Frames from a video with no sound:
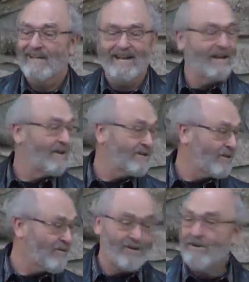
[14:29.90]
And I looked
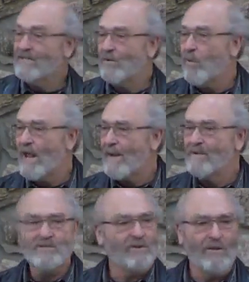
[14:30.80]
over at her and I said, what
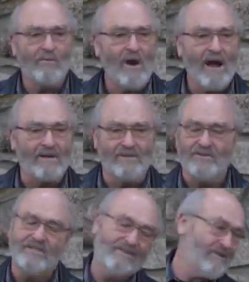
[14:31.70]
happens to all the rocks?
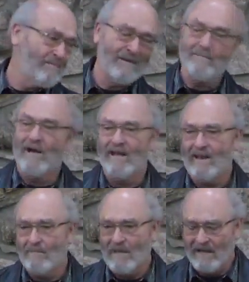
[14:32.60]
And she's in a big
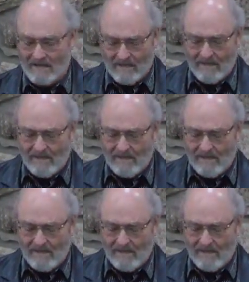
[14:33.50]
pile out back.